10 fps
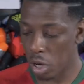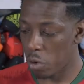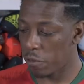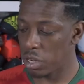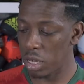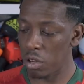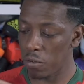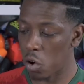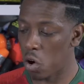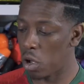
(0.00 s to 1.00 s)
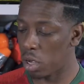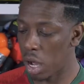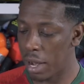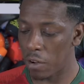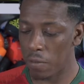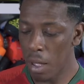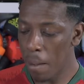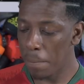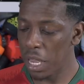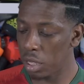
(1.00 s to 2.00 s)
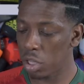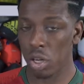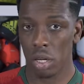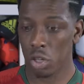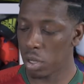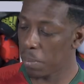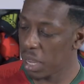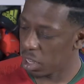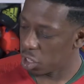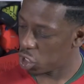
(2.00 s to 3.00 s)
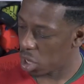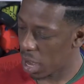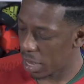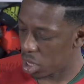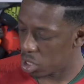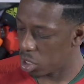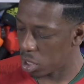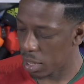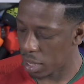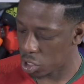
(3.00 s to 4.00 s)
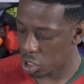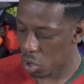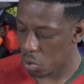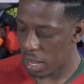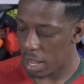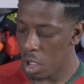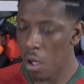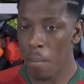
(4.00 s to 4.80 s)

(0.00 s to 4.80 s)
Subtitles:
So obviously you've got a kind of pinkish liner to the insole there.